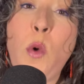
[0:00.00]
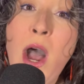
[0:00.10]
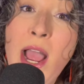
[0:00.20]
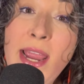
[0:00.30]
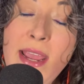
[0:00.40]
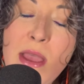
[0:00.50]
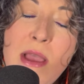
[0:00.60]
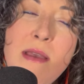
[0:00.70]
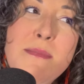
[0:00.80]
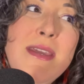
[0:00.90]
Why?
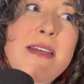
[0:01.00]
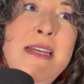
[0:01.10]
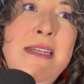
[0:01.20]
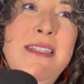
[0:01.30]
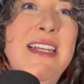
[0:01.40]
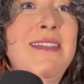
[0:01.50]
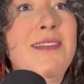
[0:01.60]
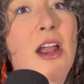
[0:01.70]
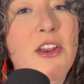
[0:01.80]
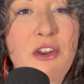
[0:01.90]
Because
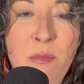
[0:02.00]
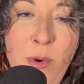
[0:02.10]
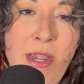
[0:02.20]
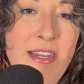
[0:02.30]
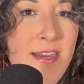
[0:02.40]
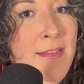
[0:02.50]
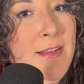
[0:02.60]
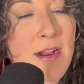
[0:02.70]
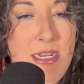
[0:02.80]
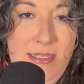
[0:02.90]
it's not enumerated in
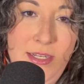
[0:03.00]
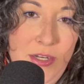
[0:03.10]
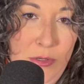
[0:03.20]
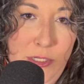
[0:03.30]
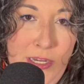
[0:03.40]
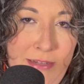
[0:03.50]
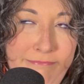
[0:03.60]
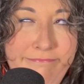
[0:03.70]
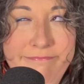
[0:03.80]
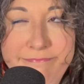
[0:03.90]
the
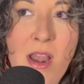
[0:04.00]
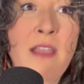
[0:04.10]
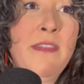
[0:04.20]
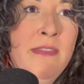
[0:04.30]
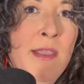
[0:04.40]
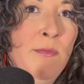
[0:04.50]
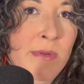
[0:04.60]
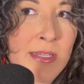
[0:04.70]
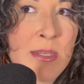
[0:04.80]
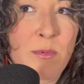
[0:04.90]
Constitution. Not that they
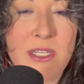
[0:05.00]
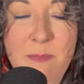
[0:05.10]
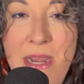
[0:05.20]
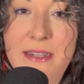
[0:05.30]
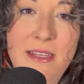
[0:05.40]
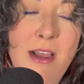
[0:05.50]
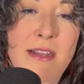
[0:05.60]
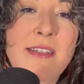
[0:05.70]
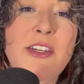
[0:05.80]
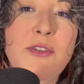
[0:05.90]
really respect the
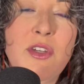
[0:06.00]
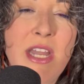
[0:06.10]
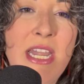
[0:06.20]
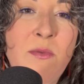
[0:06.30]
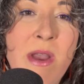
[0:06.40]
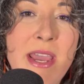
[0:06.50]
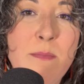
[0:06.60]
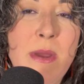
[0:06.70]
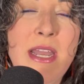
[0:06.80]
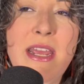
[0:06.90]
Constitution anyway,
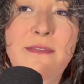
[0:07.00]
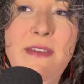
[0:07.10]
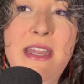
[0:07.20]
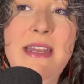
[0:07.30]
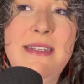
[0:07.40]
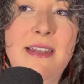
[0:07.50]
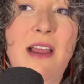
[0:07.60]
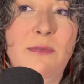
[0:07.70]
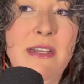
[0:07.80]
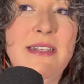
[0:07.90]
but if it is
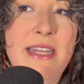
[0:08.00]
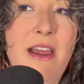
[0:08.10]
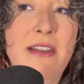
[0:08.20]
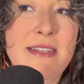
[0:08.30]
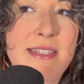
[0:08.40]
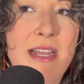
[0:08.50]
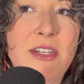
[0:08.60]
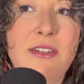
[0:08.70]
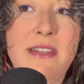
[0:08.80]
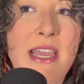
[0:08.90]
not written down as
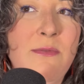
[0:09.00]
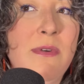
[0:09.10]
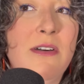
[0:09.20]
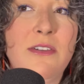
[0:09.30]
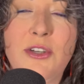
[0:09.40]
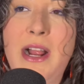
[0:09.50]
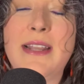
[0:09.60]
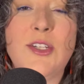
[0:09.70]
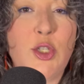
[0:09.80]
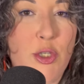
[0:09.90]
such, they will try
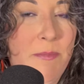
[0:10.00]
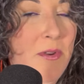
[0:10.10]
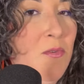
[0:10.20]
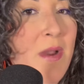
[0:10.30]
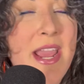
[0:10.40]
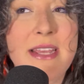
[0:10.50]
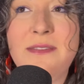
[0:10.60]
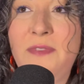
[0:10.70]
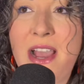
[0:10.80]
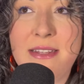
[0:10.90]
to strip it away
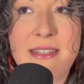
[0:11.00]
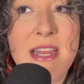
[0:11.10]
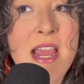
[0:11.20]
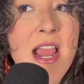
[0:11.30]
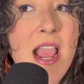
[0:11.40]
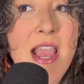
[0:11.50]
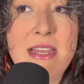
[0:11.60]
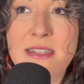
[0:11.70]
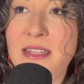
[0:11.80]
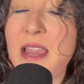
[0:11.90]
as fast
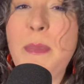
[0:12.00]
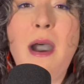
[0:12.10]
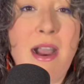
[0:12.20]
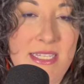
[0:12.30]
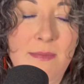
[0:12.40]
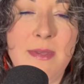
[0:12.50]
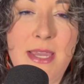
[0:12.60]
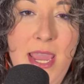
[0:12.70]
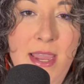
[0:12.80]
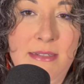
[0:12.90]
as they possibly
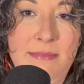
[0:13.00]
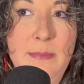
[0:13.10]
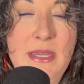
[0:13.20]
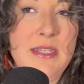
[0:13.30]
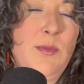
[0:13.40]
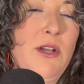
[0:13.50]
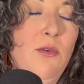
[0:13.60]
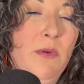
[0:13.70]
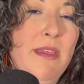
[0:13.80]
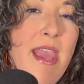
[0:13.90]
can, because we
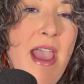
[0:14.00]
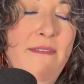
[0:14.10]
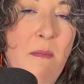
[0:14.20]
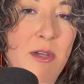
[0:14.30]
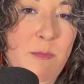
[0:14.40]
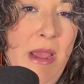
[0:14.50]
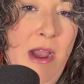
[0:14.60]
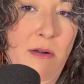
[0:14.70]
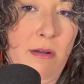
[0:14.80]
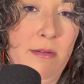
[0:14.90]
don't really have that much
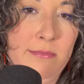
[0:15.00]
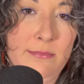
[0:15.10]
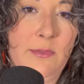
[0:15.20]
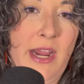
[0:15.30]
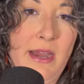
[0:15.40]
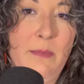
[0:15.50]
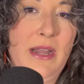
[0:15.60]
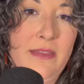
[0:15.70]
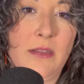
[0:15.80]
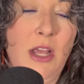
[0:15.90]
power, right? But
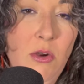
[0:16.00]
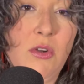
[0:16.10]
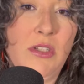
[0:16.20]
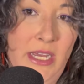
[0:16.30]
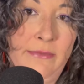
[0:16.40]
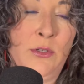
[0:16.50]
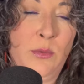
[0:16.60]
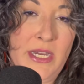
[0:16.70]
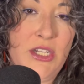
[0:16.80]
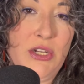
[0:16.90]
at the local level,
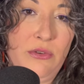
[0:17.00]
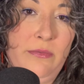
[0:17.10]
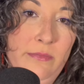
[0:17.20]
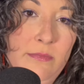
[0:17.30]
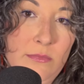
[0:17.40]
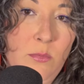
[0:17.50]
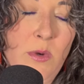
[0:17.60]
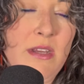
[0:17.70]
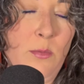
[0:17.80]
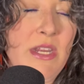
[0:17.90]
we do.
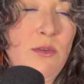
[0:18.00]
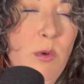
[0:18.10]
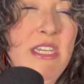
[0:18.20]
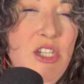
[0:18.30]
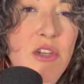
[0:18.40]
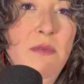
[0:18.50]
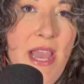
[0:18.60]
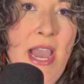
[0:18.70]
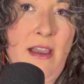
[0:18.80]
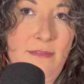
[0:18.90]
We do
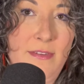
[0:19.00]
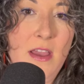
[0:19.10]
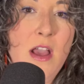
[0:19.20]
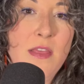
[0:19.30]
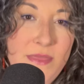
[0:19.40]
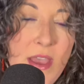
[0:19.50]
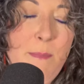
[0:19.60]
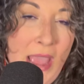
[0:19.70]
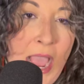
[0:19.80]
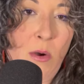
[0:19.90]
have the
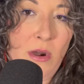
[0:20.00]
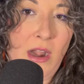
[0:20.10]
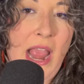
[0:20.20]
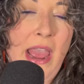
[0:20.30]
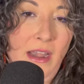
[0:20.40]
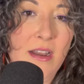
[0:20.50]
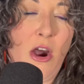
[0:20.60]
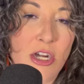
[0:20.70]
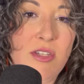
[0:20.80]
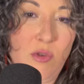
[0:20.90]
power at
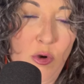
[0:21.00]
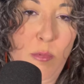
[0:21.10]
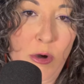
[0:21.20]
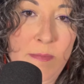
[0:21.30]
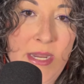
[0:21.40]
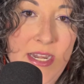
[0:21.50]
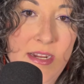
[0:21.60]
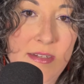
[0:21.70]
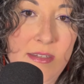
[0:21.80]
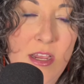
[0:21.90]
our school board
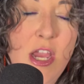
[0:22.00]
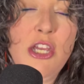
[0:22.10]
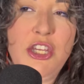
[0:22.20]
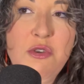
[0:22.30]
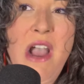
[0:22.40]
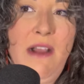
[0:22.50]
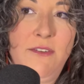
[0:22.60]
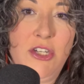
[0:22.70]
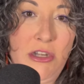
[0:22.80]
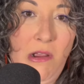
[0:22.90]
meetings. You have
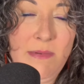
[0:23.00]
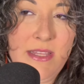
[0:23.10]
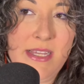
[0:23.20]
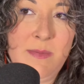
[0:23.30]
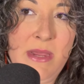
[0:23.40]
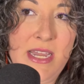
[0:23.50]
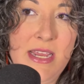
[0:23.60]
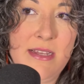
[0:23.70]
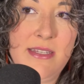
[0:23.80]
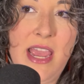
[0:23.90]
to show up to these
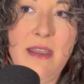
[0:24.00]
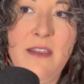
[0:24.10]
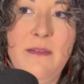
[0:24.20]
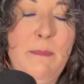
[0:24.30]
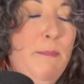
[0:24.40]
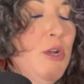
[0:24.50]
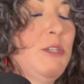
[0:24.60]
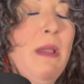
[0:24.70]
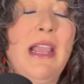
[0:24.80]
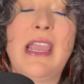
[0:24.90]
meetings and push
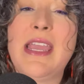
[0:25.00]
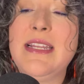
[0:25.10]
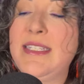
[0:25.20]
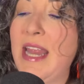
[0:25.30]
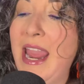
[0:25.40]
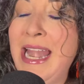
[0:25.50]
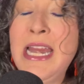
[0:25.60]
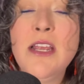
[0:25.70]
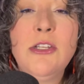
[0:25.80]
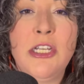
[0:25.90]
back against
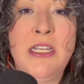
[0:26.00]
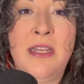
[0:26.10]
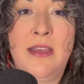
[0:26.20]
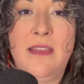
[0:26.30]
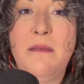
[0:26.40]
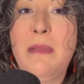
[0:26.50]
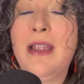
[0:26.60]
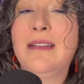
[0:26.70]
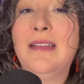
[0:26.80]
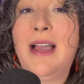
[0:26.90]
any agenda that
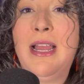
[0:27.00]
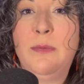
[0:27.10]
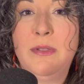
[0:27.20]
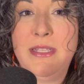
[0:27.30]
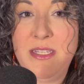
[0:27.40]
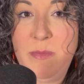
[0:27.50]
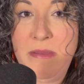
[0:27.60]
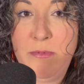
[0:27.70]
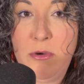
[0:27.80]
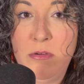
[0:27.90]
might align with these people.